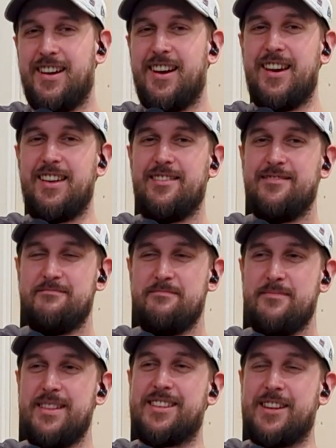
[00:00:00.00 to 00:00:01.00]
Hey,
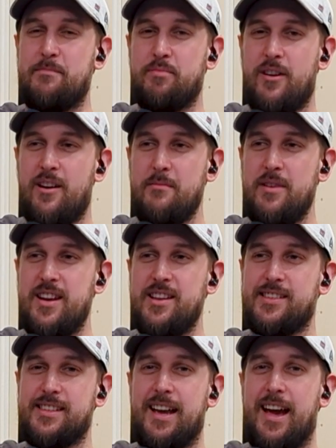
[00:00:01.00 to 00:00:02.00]
Mr. Prime
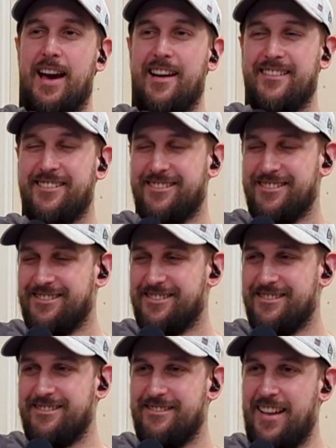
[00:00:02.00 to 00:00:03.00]
Minister.
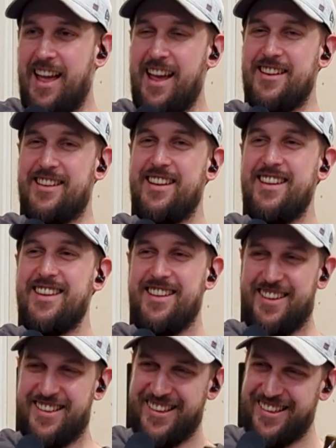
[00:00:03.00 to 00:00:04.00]
Andy.